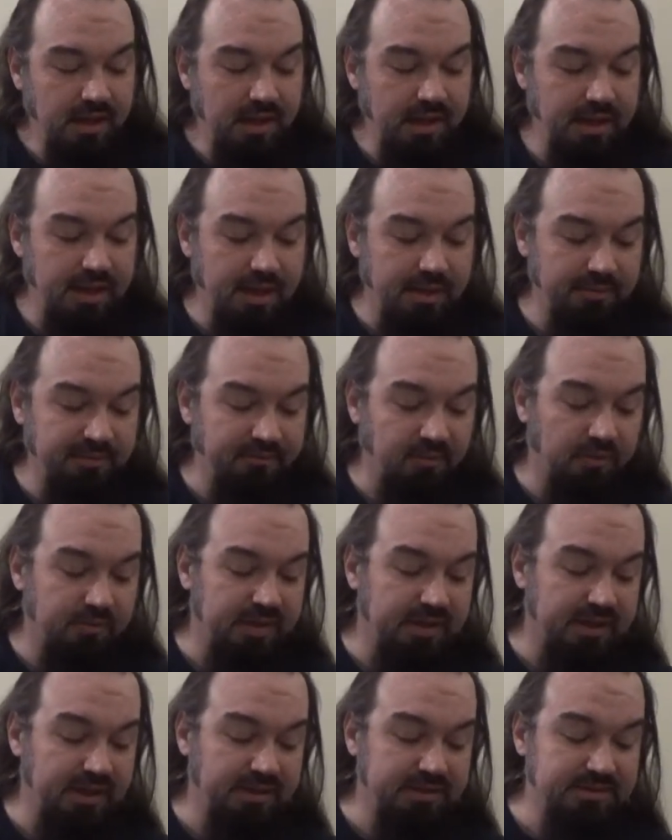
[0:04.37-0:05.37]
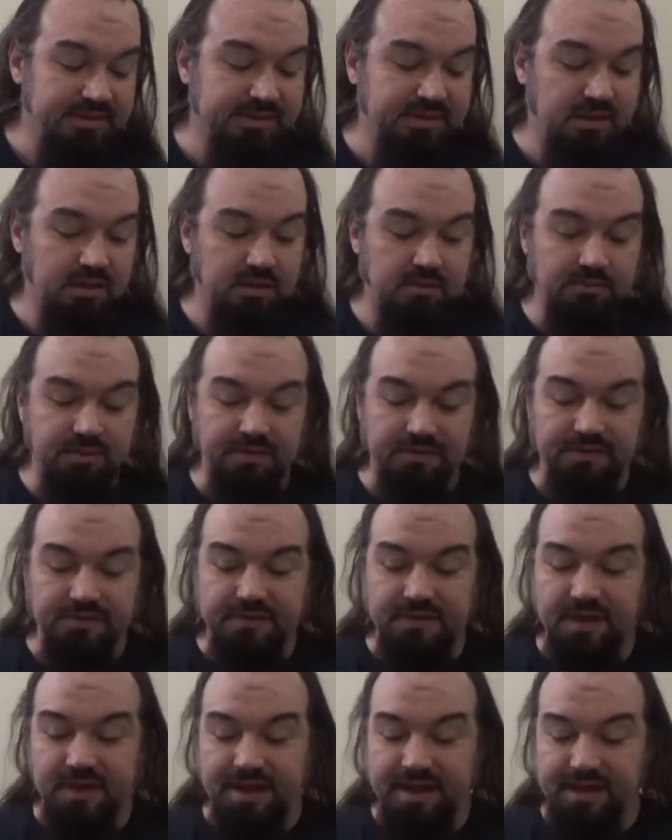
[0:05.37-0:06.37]
and we've already gotten started
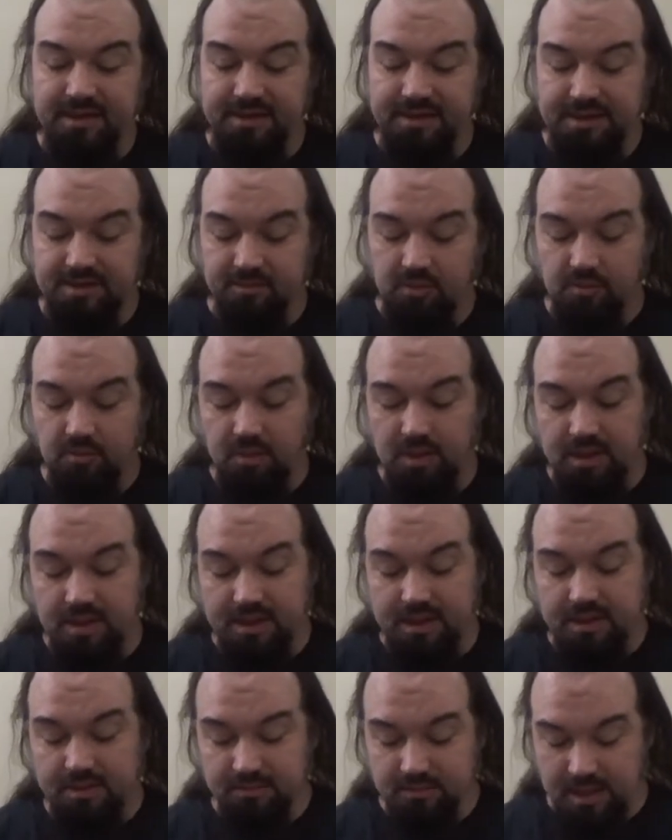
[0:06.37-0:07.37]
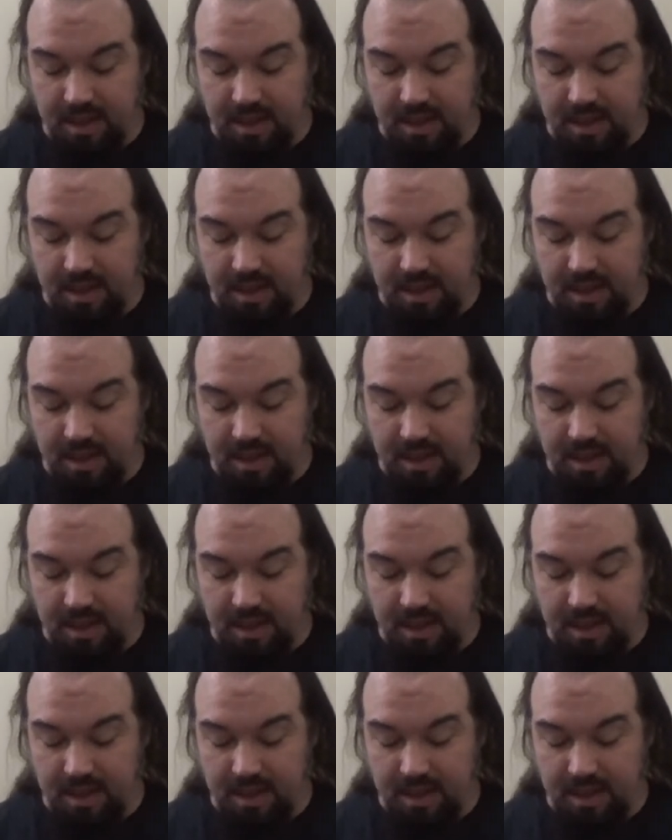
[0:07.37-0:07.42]
with Alien number 1.